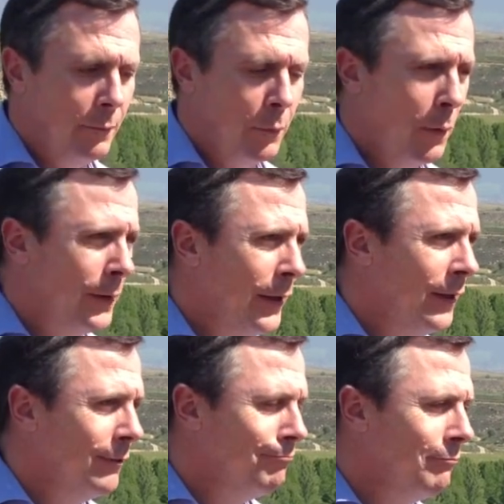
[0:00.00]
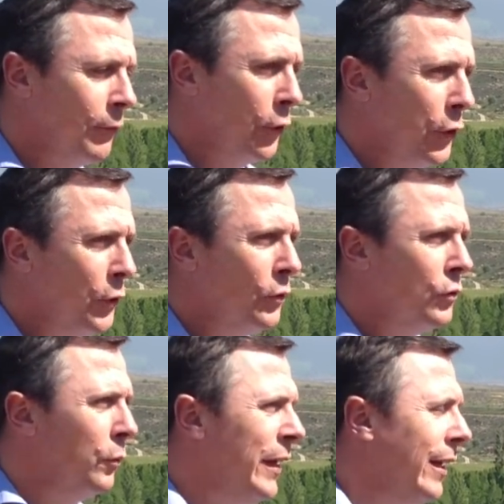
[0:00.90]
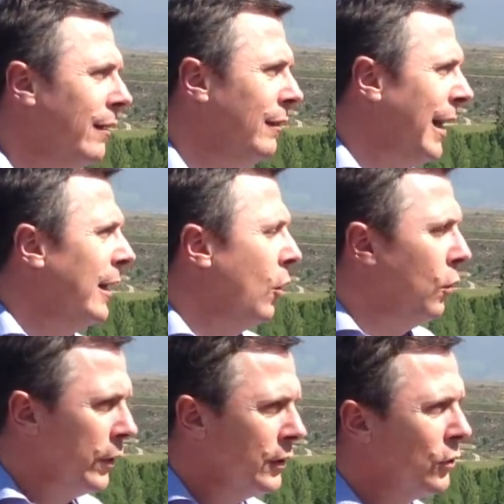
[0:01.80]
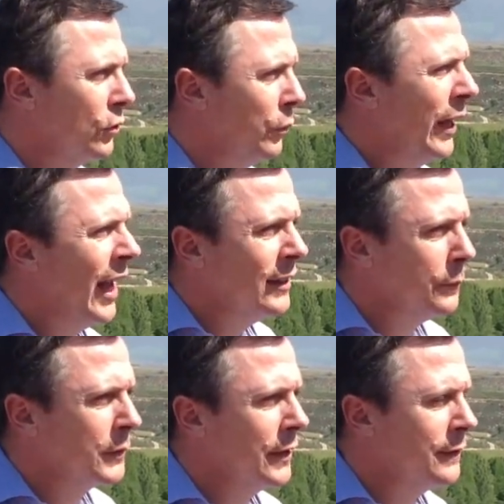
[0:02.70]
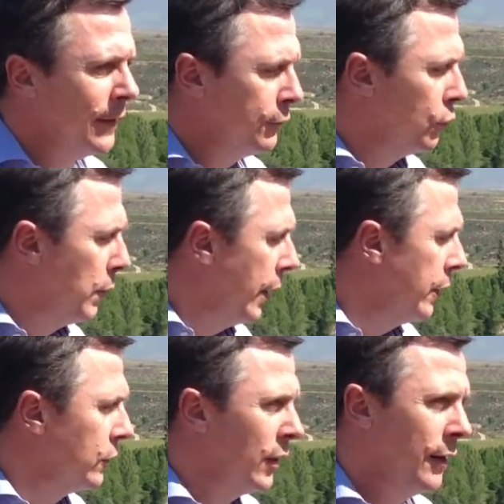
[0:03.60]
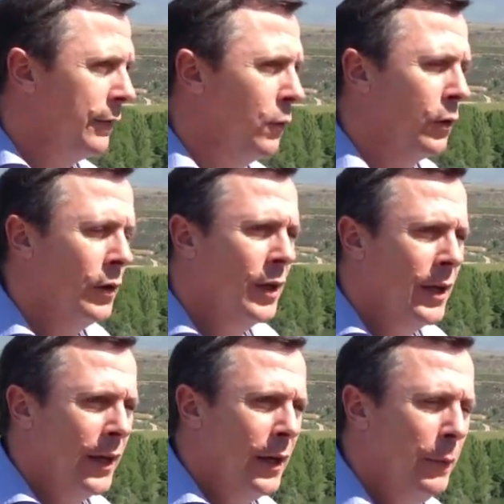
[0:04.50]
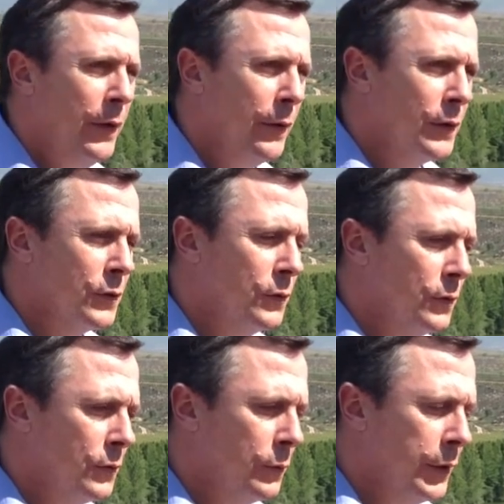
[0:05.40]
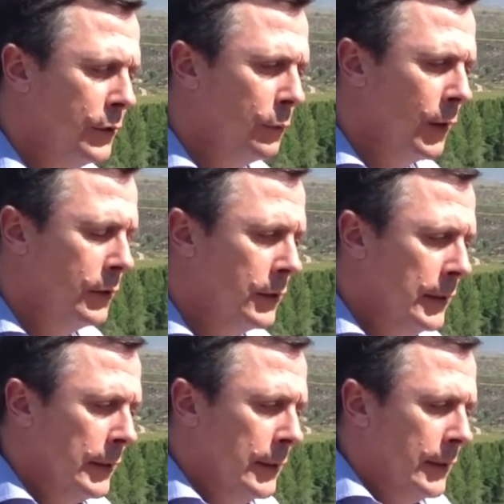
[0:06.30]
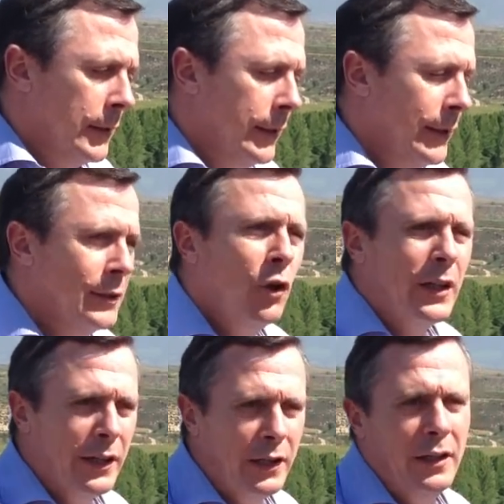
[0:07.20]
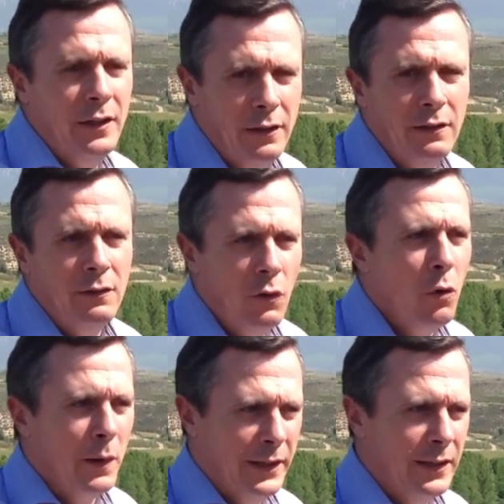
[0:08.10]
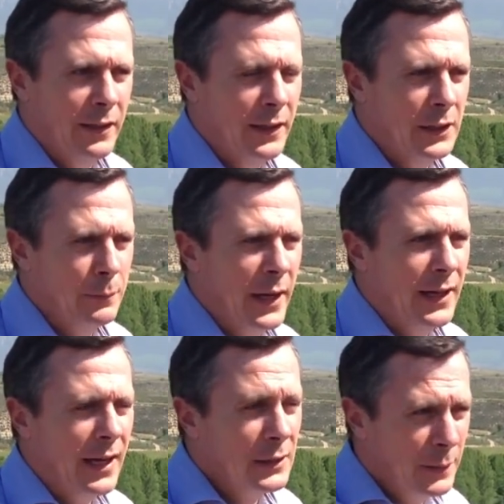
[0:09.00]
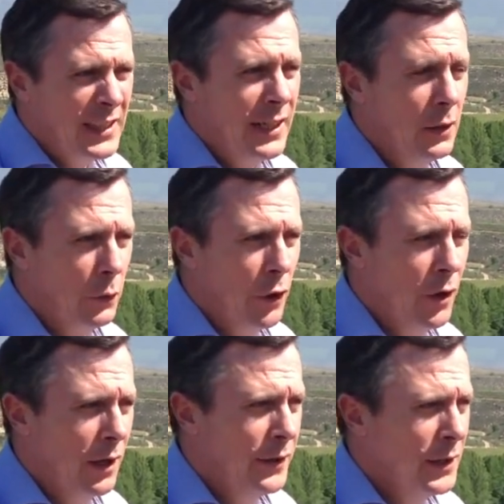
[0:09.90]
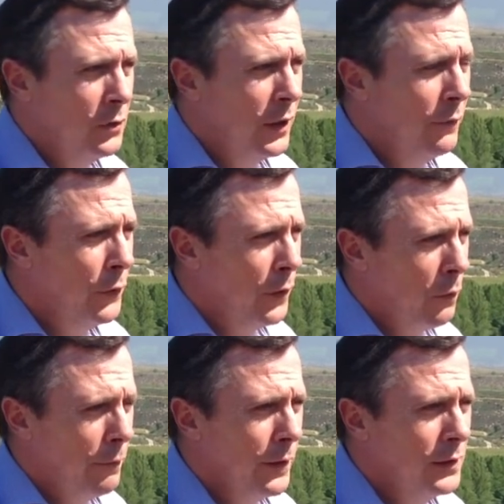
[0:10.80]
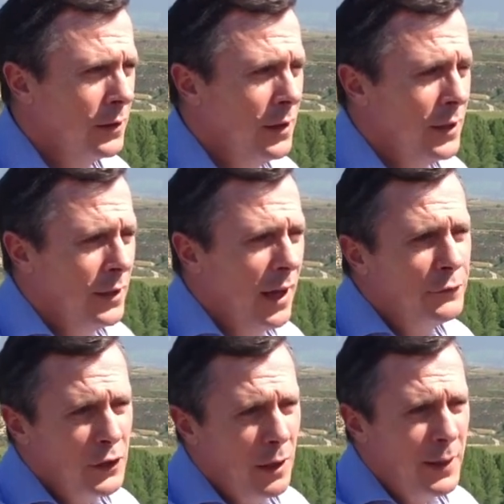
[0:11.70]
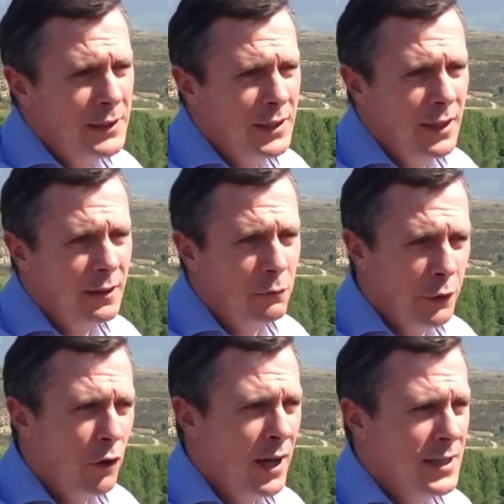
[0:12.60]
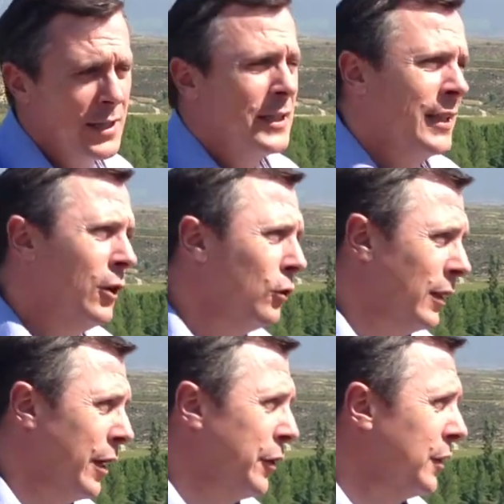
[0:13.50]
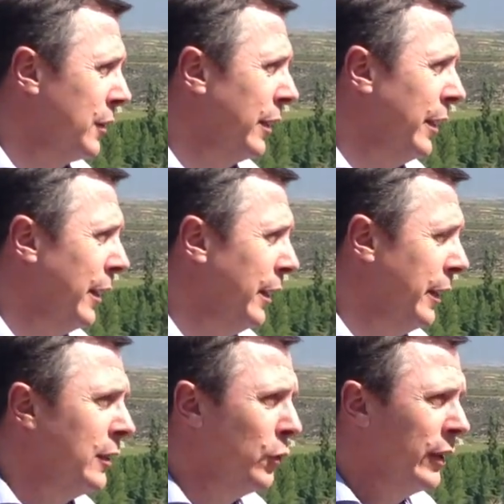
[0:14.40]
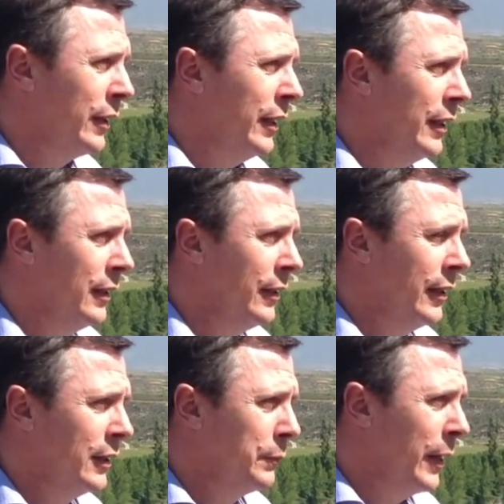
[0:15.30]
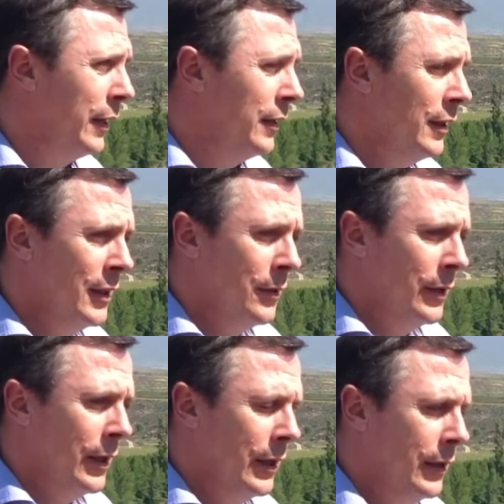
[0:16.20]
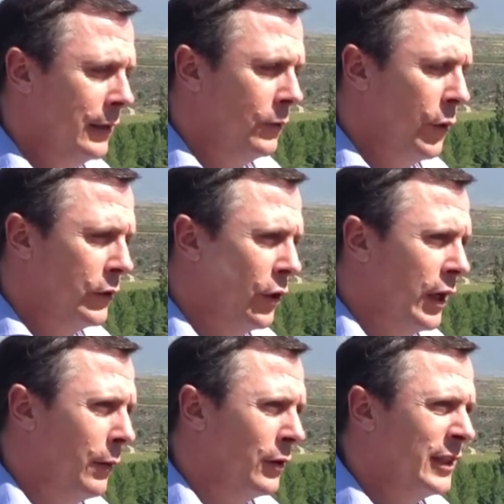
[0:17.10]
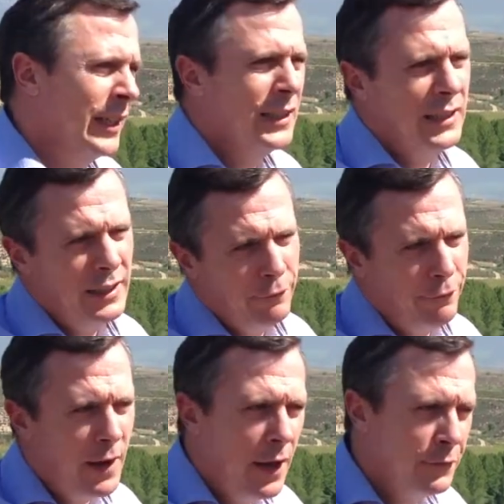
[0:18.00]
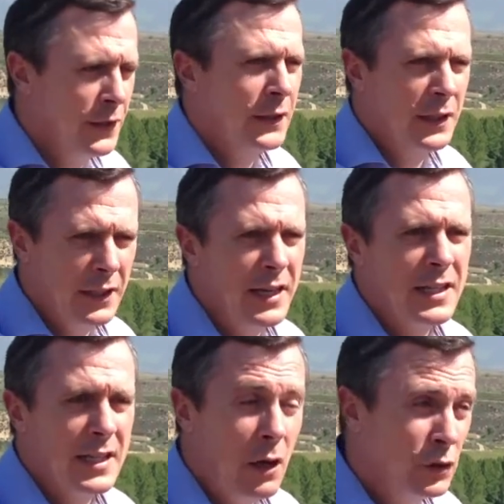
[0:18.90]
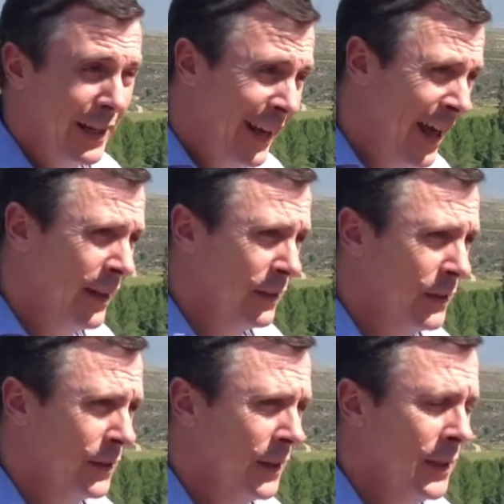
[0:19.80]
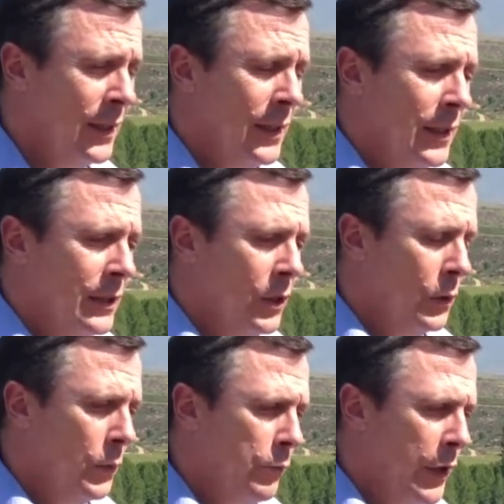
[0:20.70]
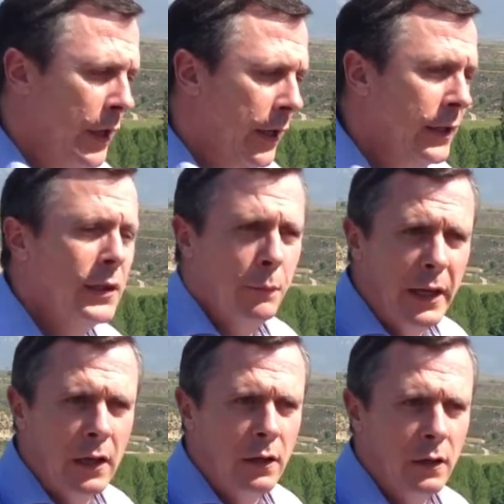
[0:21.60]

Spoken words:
probably for you to be landowners or to be 100% self-supplier, to have our vineyards to be supplied, it's not normal in Spain, and especially in Rioja. Just to give you a reference, after La Mancha, Rioja is the 2nd largest district in Spain, and we are talking about 66,000 hectares. So it's a big